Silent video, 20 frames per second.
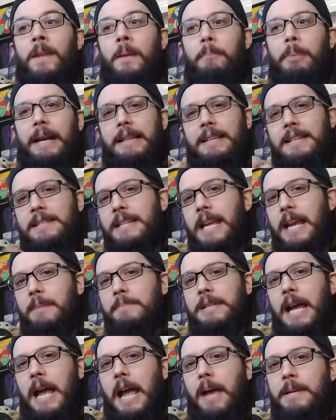but at the same
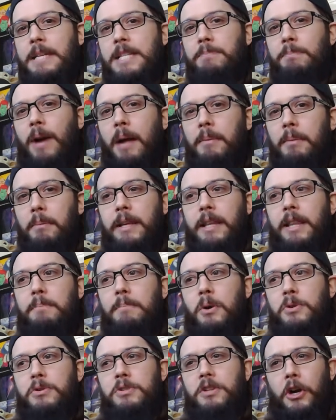time, he's probably the
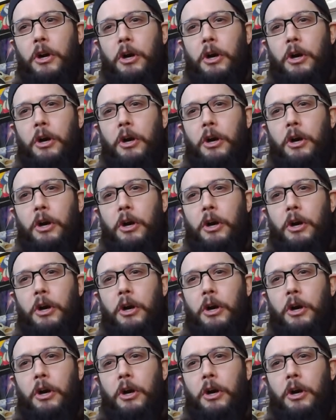most